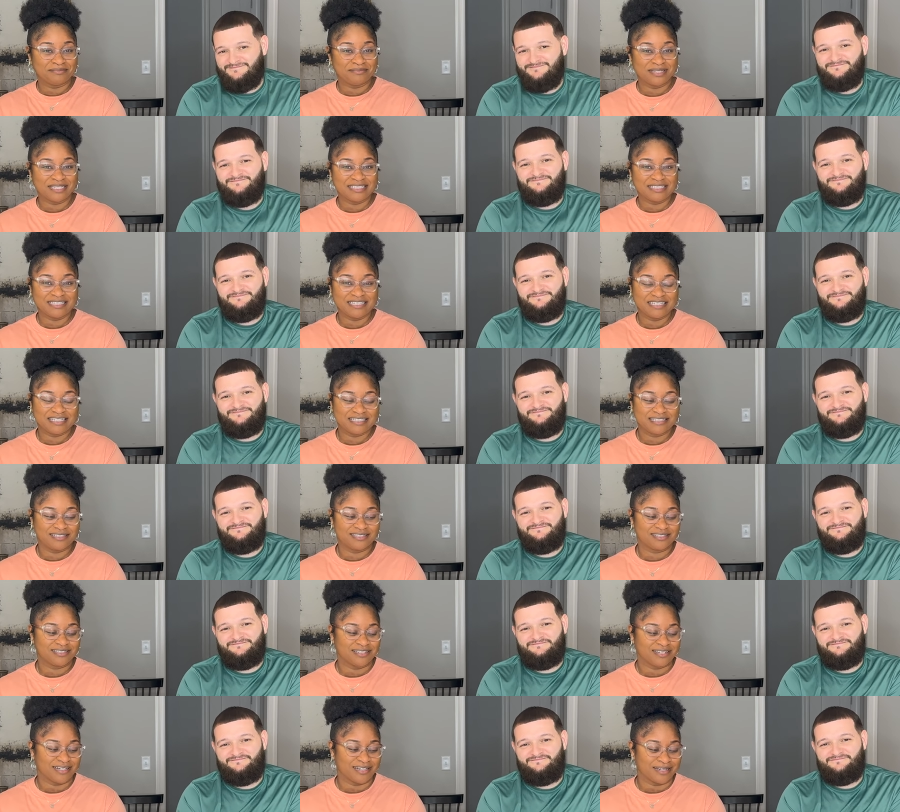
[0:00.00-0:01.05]
Speaker 1: biscuits.
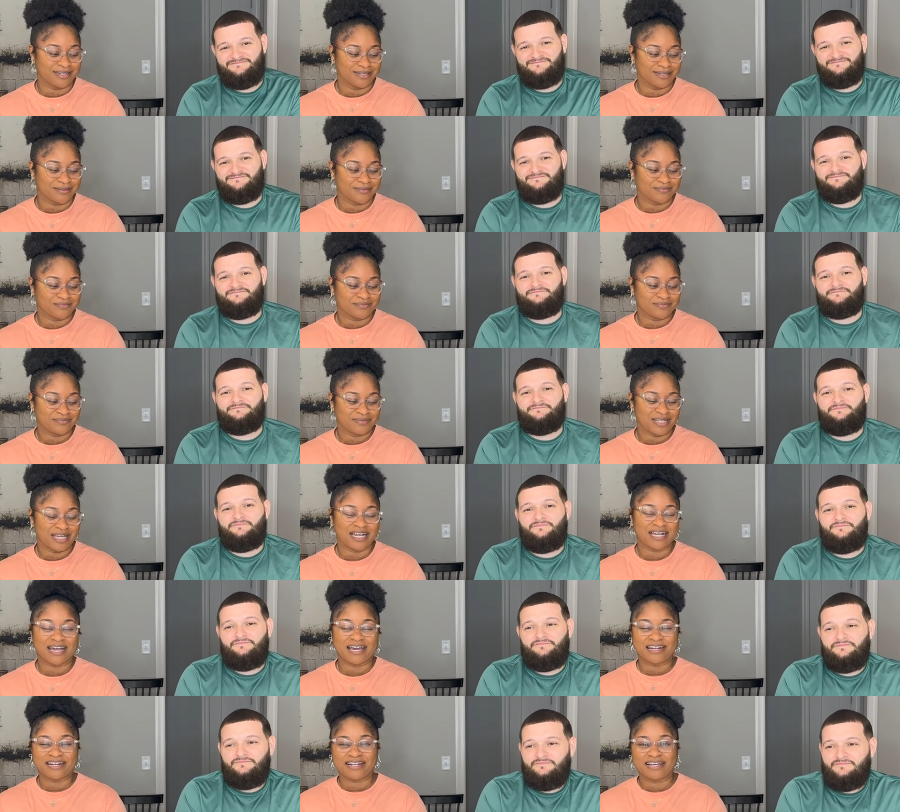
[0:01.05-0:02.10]
Um, I
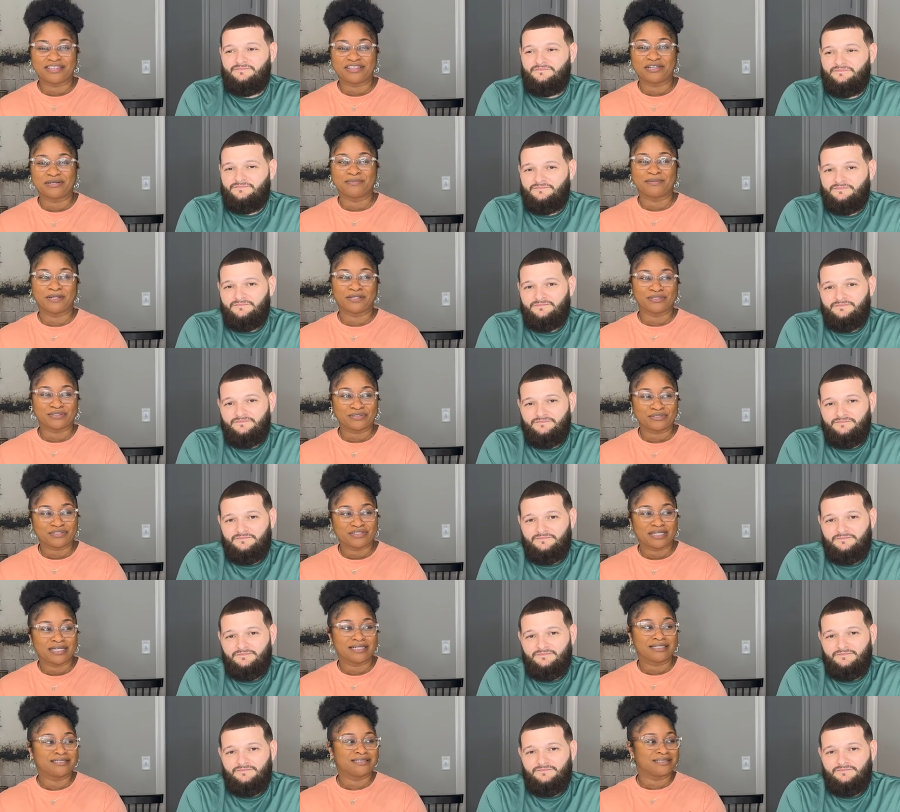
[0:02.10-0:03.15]
got it after a personal
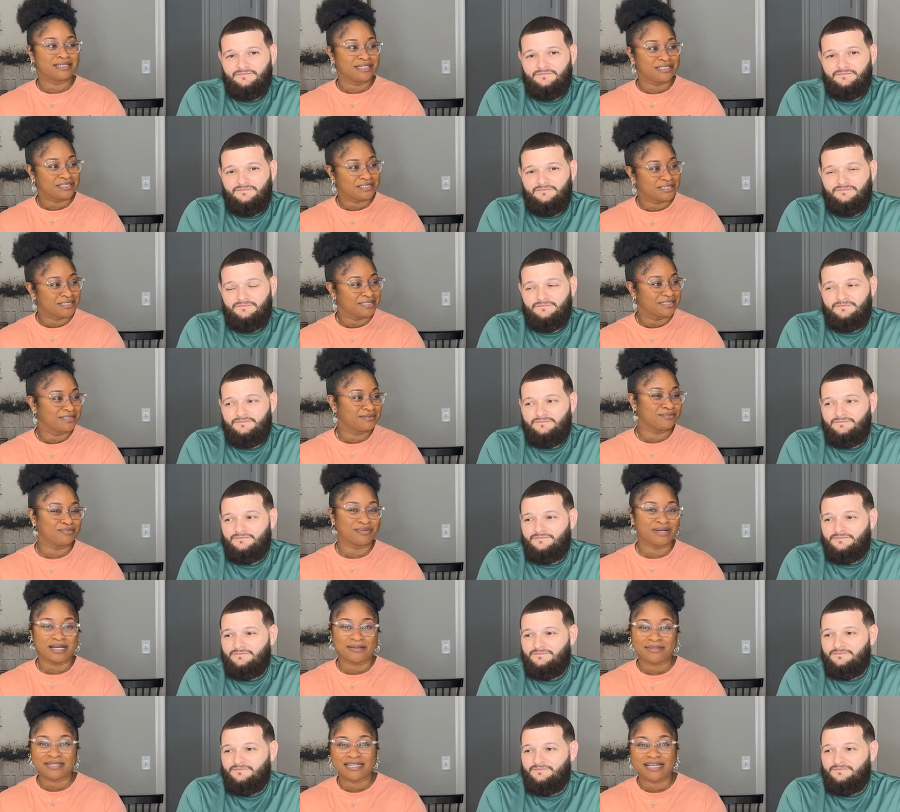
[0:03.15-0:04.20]
training session.
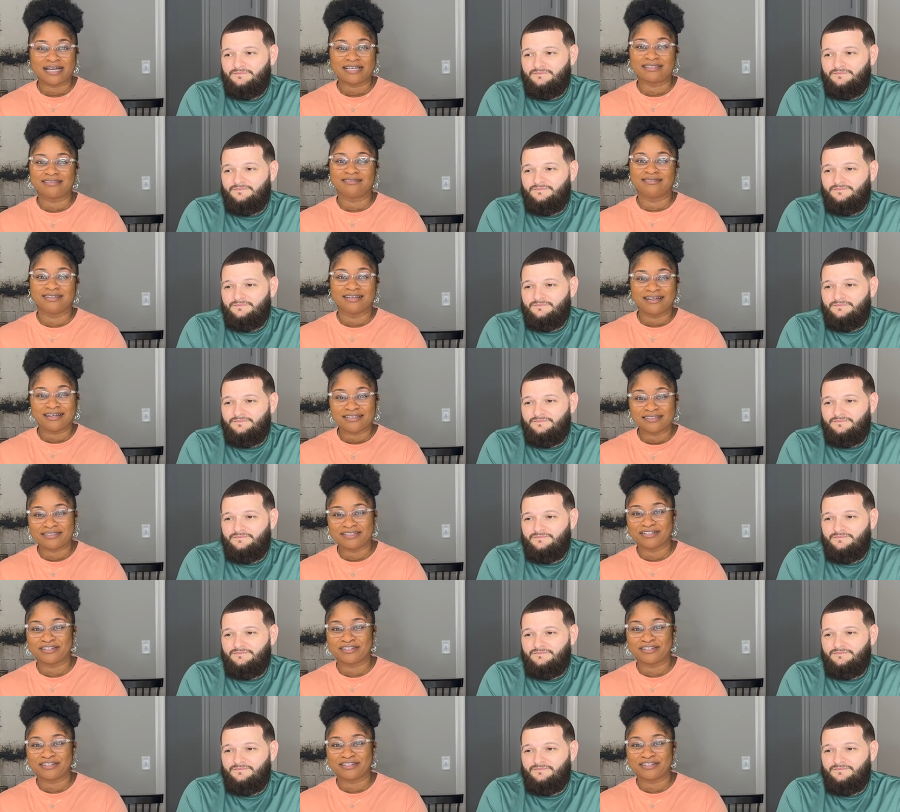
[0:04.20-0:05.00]
Probably not the